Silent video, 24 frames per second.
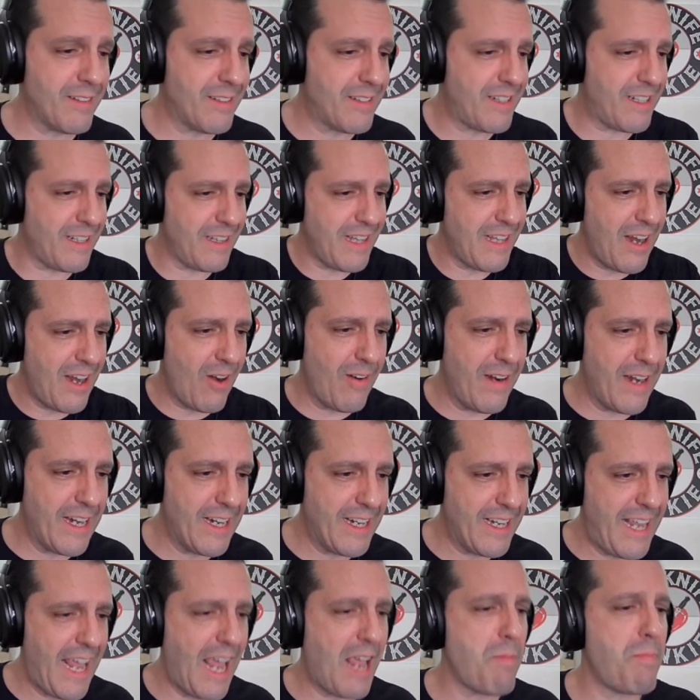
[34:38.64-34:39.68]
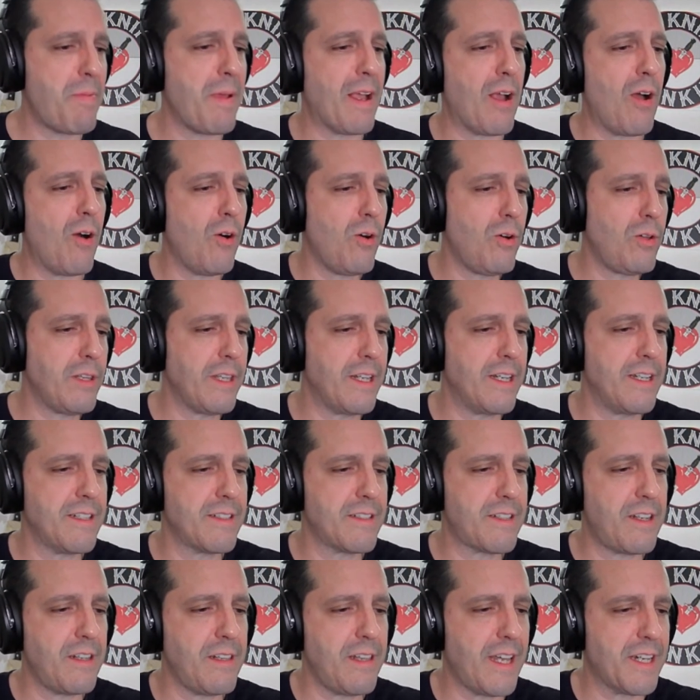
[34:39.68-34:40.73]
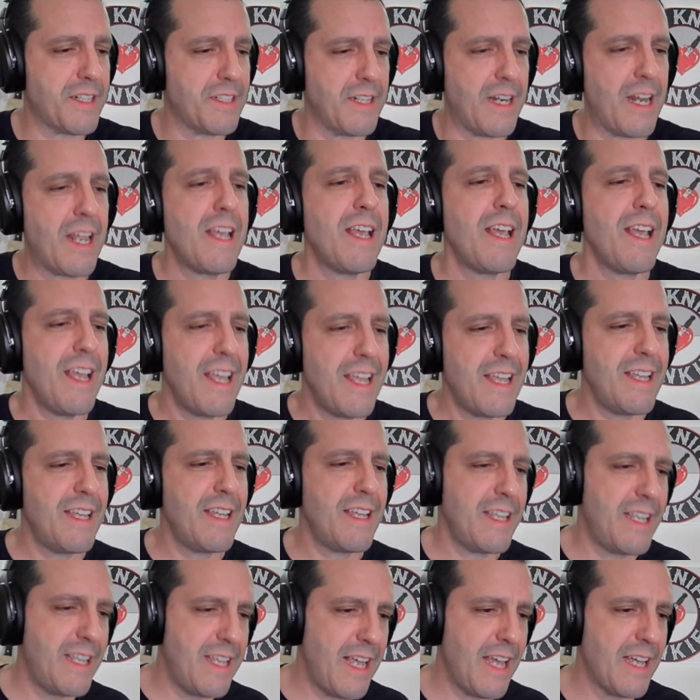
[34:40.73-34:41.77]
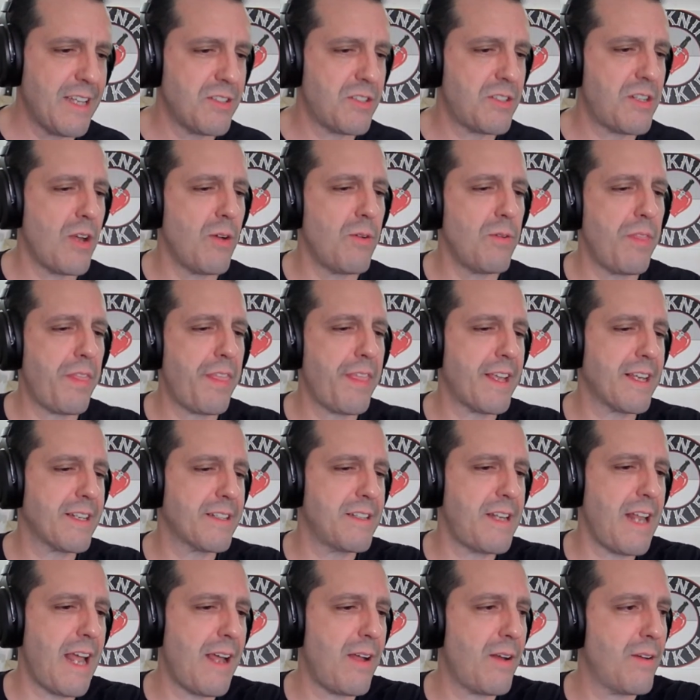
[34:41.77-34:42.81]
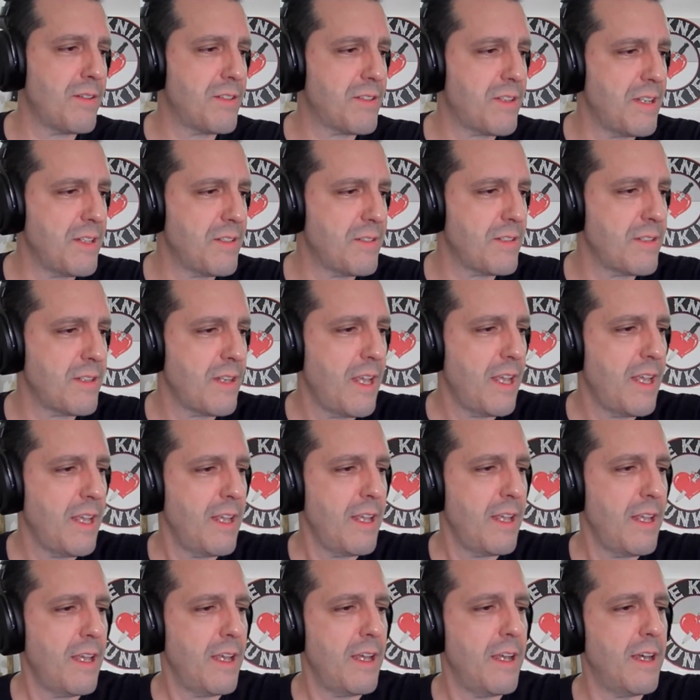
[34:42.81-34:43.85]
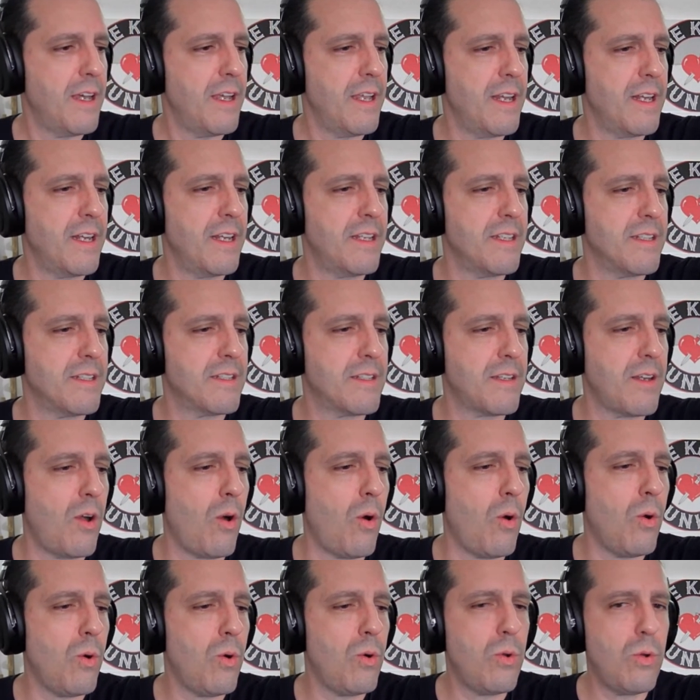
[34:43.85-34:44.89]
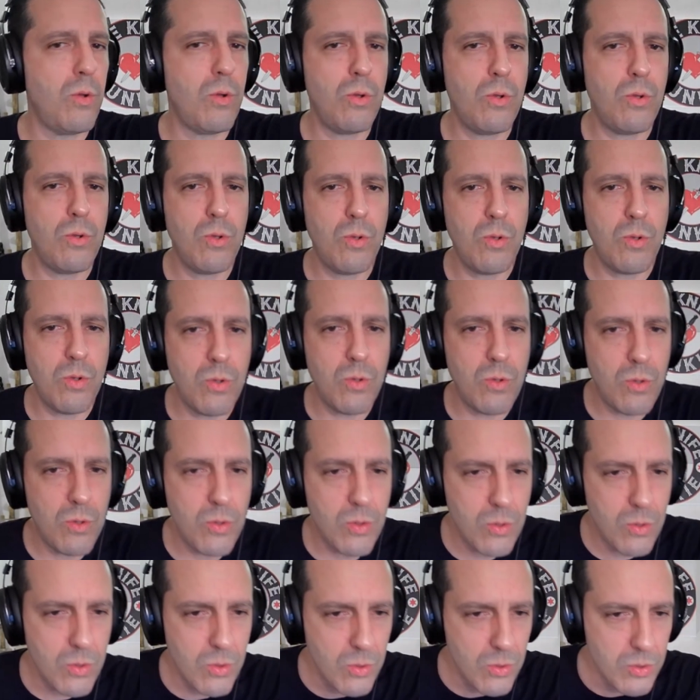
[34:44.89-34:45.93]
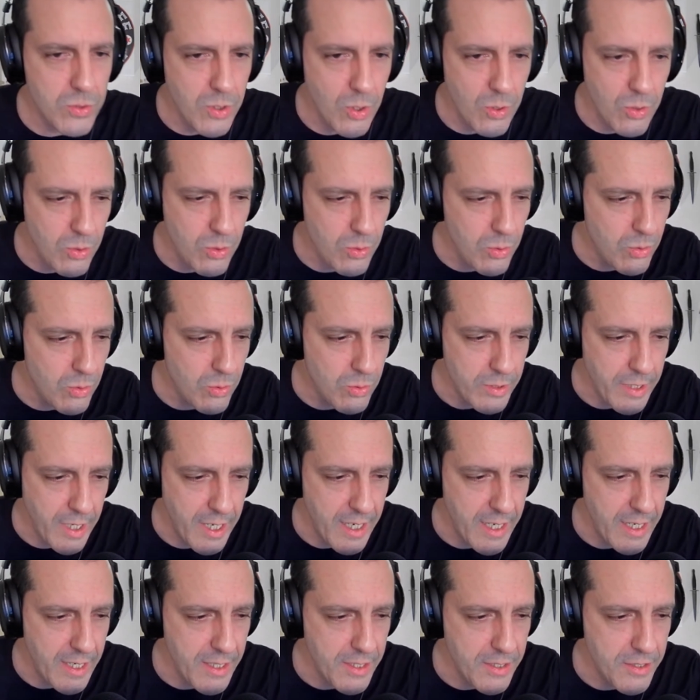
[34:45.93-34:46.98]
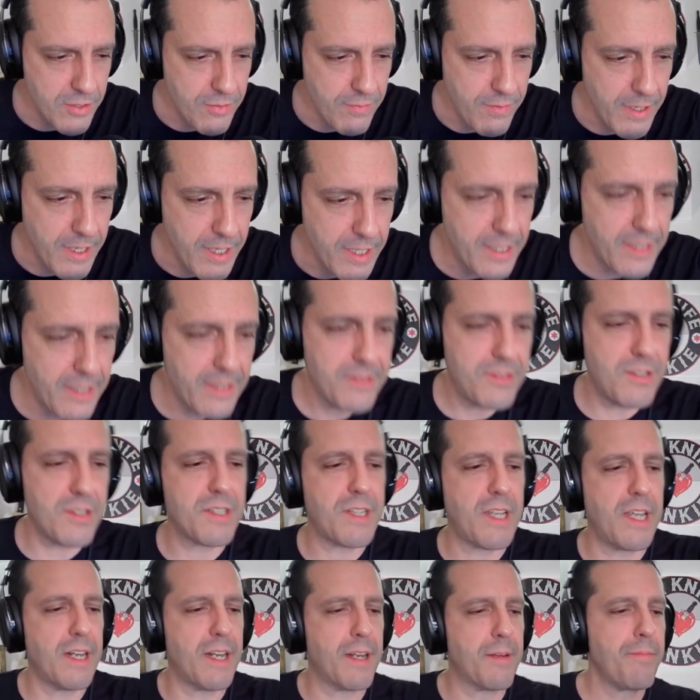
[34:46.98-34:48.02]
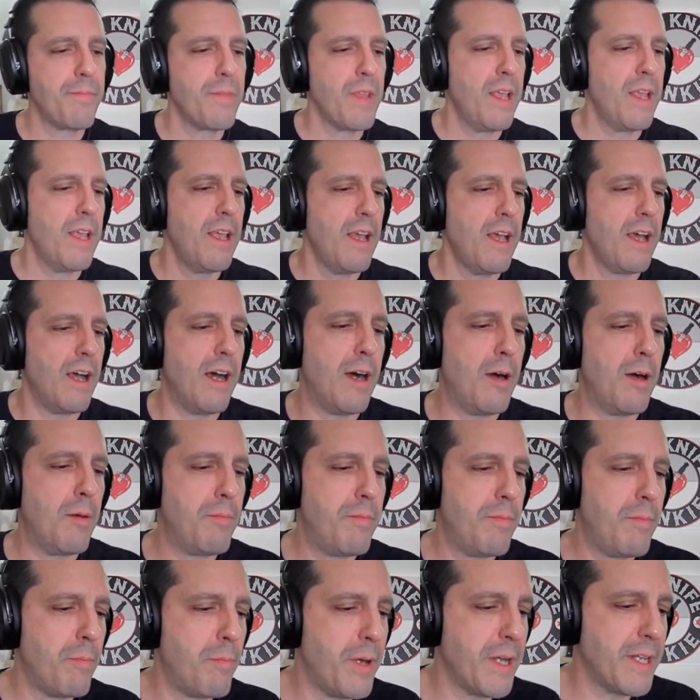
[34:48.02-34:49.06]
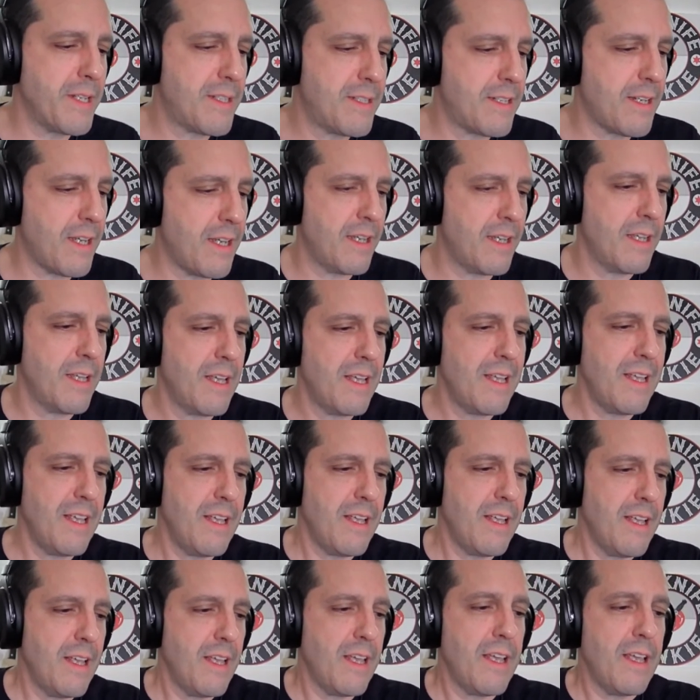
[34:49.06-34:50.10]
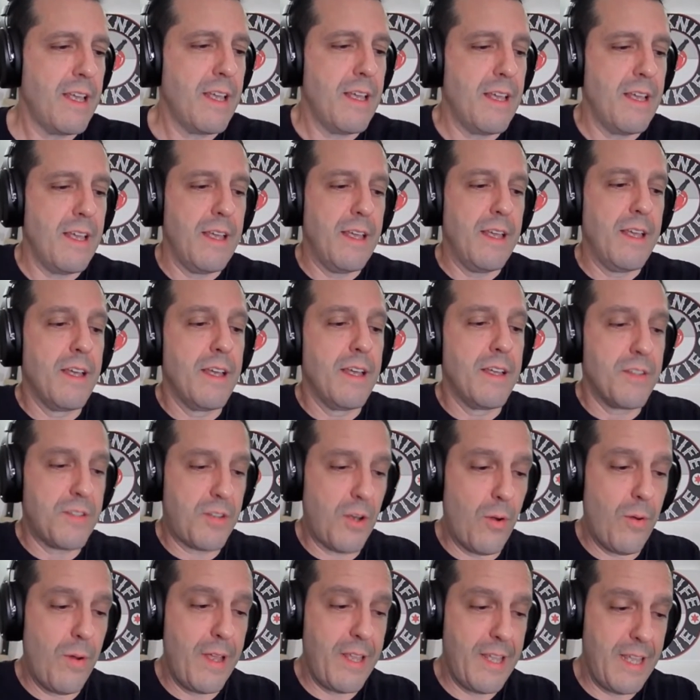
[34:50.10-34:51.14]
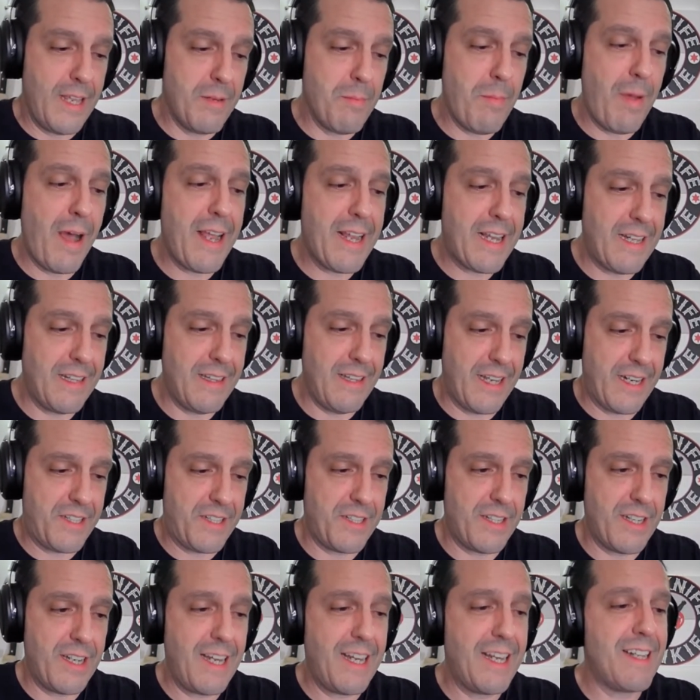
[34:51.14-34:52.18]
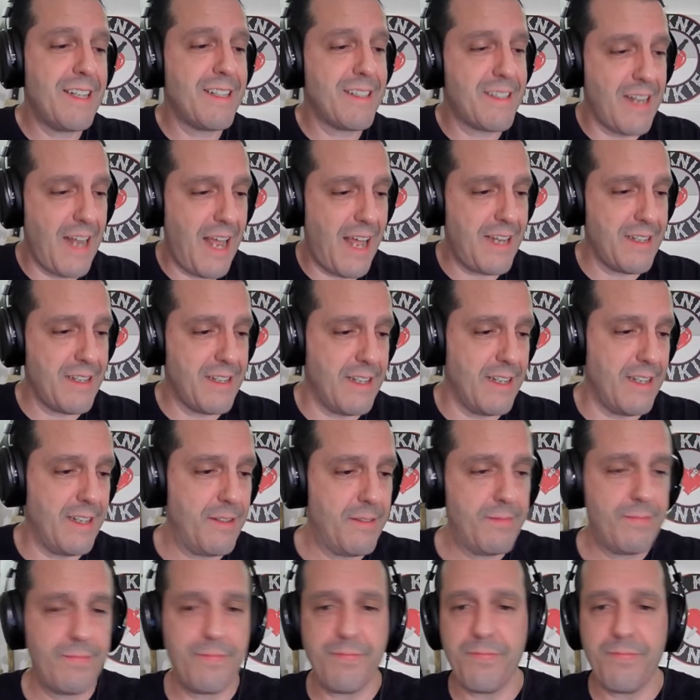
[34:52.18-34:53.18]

glaring, gaping hole in his collection. He he has toned things down since uh, in his old, old age, Vic. Just kidding. Uh, but uh, so in my collection, it is not done.